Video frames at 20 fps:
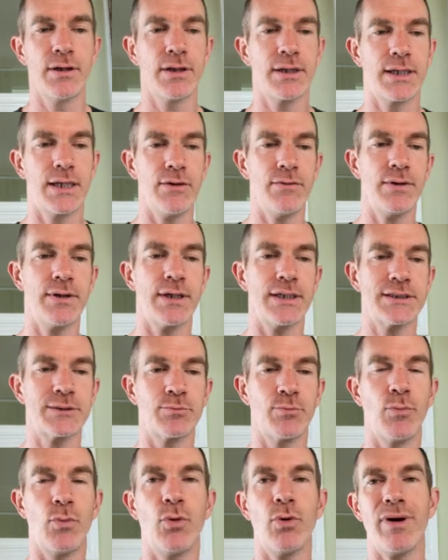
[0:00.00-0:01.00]
giving us
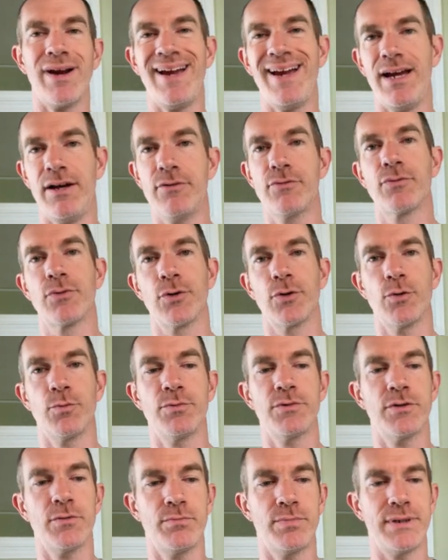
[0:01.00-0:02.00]
more
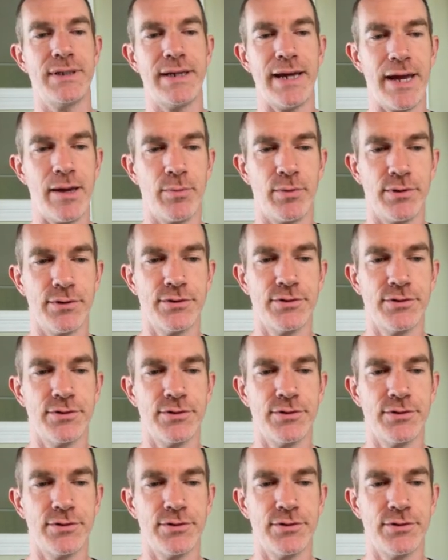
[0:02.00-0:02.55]
headroom to be able